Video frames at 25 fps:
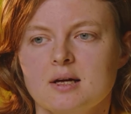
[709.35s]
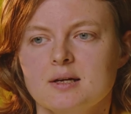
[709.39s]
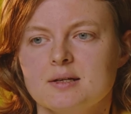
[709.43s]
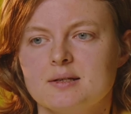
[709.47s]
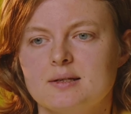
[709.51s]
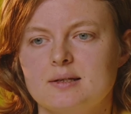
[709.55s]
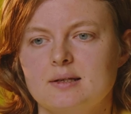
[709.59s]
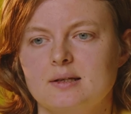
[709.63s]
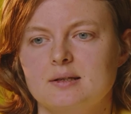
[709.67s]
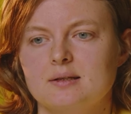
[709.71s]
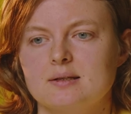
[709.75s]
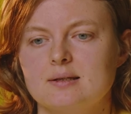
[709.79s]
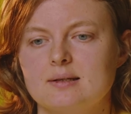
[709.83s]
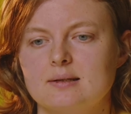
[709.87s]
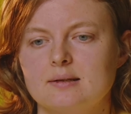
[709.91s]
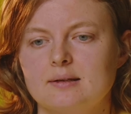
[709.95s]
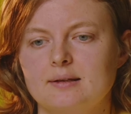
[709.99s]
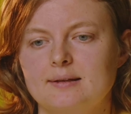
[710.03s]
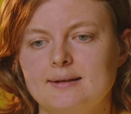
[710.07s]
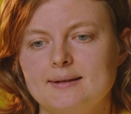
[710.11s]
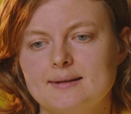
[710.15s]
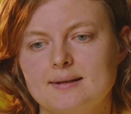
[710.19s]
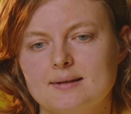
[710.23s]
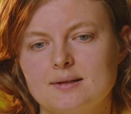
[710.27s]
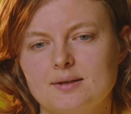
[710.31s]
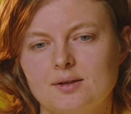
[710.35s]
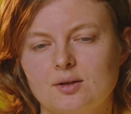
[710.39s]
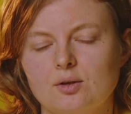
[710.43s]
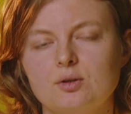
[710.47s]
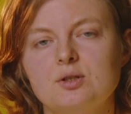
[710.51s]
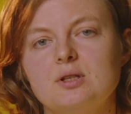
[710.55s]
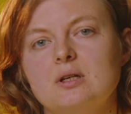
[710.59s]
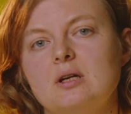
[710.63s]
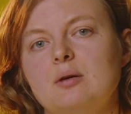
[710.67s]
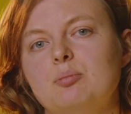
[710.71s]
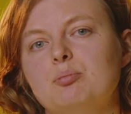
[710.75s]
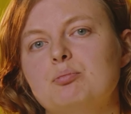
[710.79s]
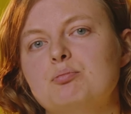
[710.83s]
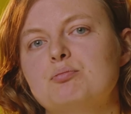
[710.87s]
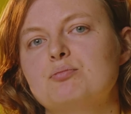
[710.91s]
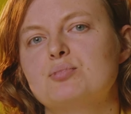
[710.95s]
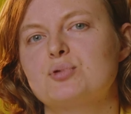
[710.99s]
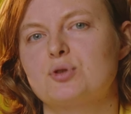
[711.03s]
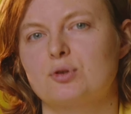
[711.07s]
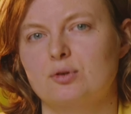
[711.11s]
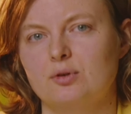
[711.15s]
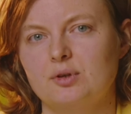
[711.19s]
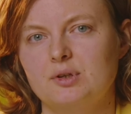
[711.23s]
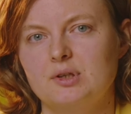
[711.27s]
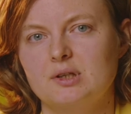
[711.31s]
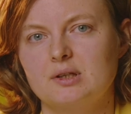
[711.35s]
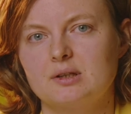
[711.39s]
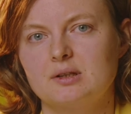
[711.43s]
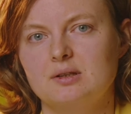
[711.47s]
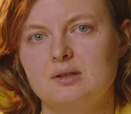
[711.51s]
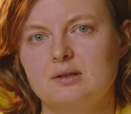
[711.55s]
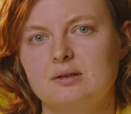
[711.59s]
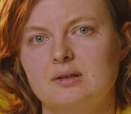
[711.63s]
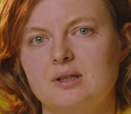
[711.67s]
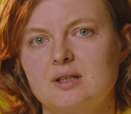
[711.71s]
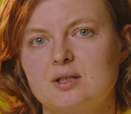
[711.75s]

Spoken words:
since this is not a product